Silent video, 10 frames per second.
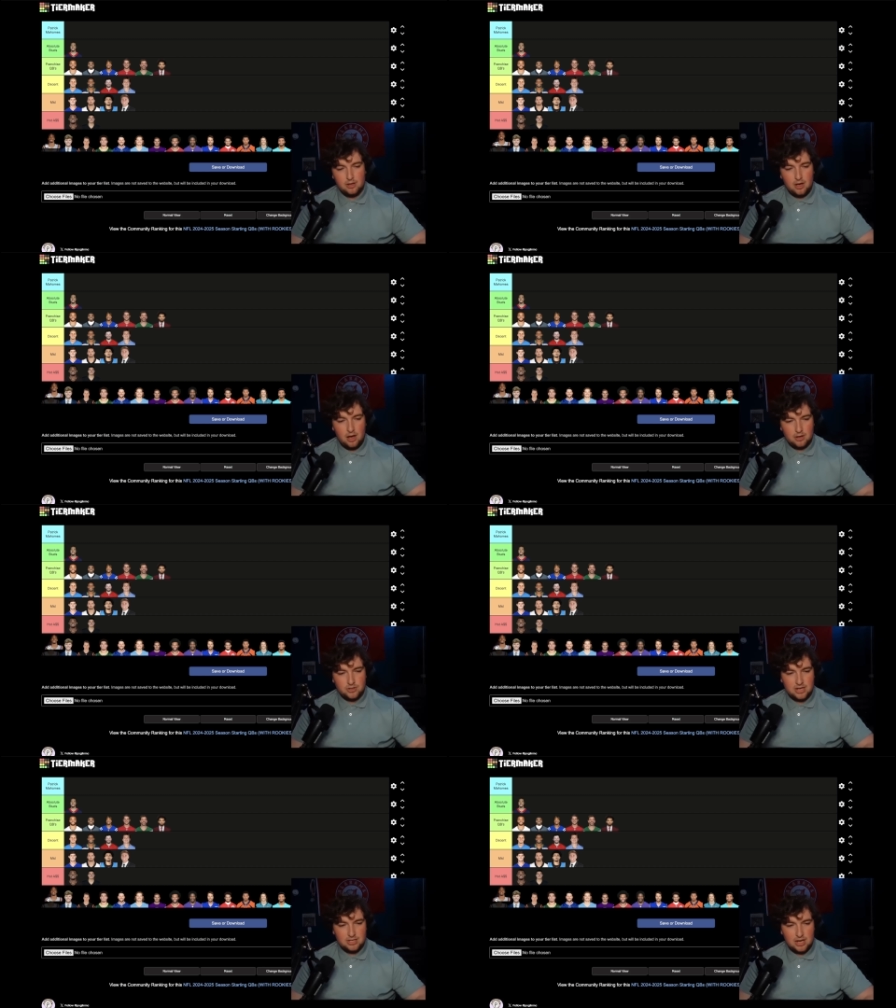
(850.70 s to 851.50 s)

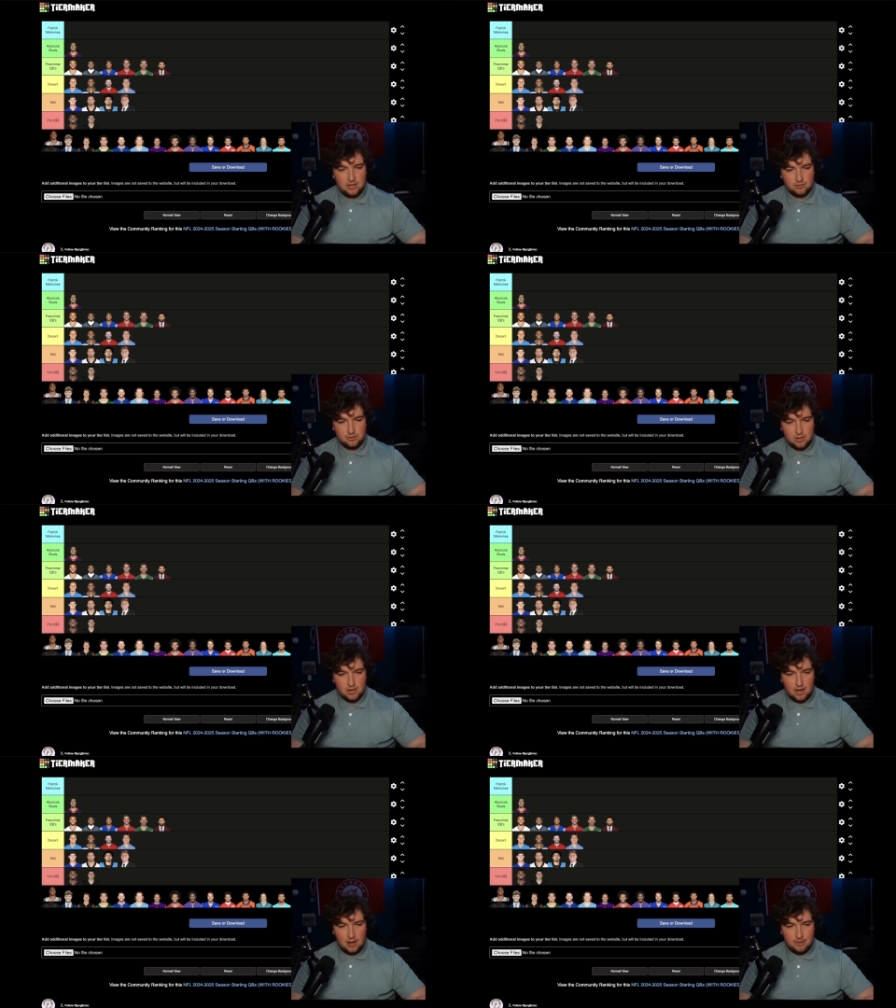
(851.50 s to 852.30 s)
Jaden Daniels,
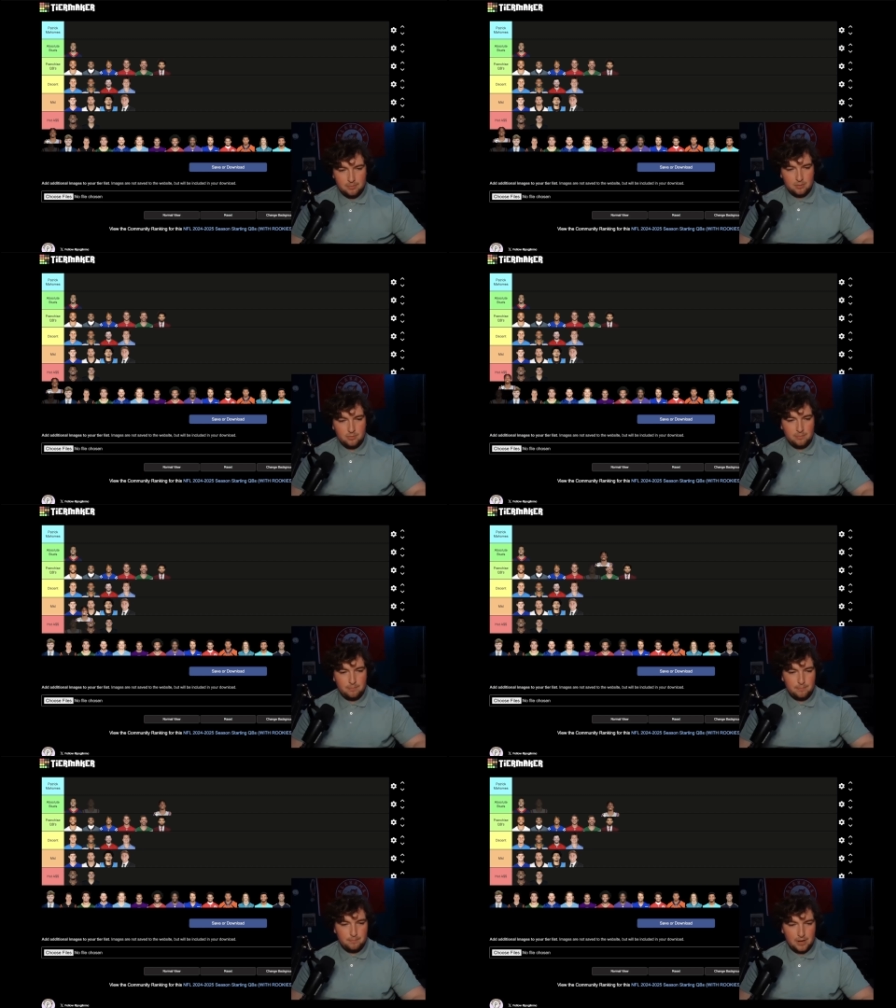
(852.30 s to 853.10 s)
I'm gonna put him right
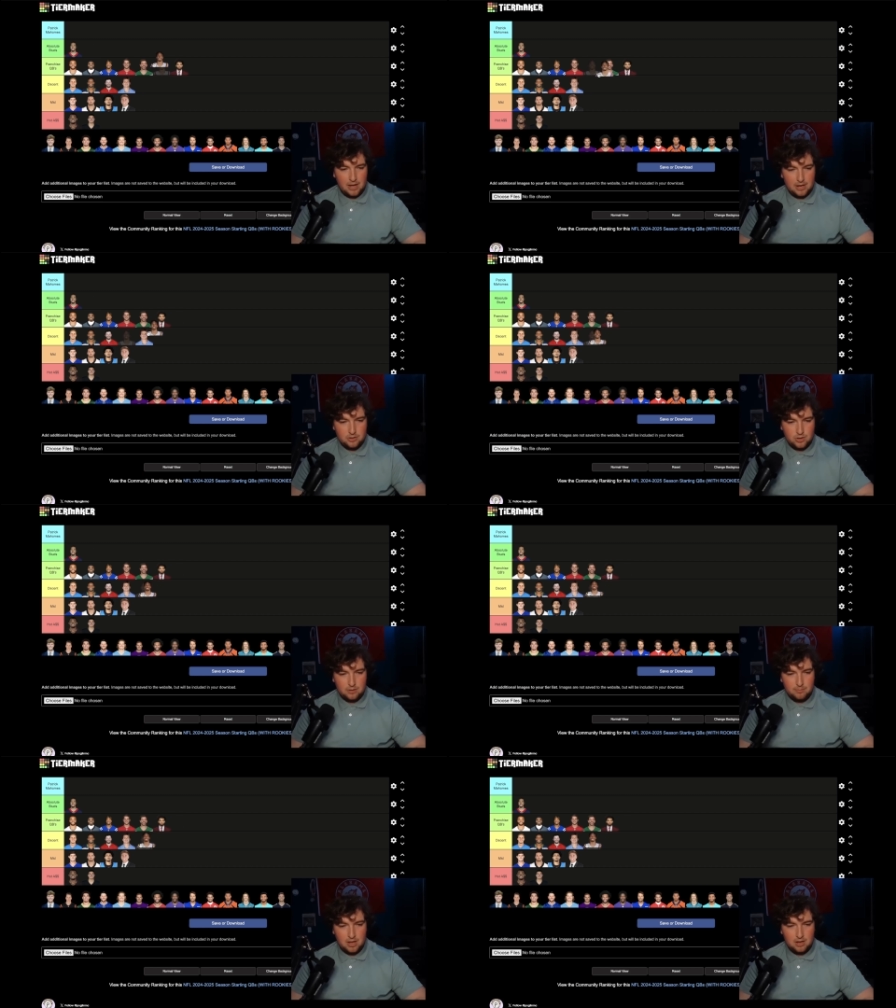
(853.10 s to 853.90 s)
behind
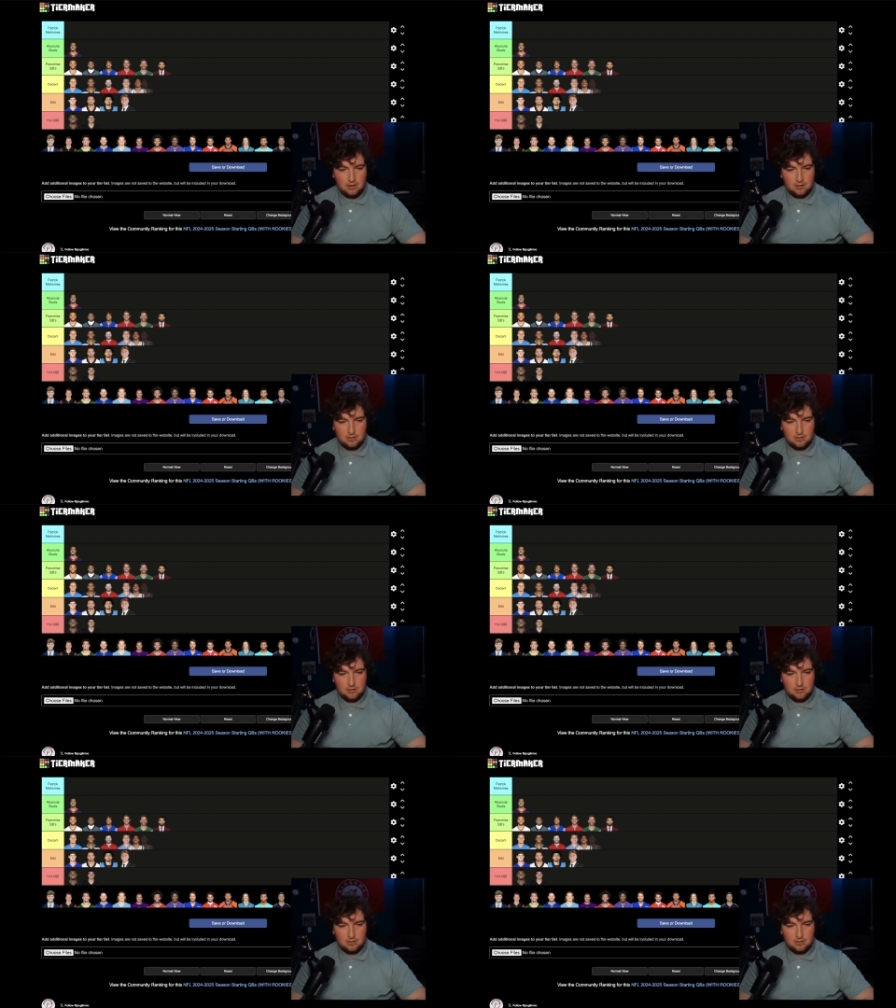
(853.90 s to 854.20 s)
Drake May.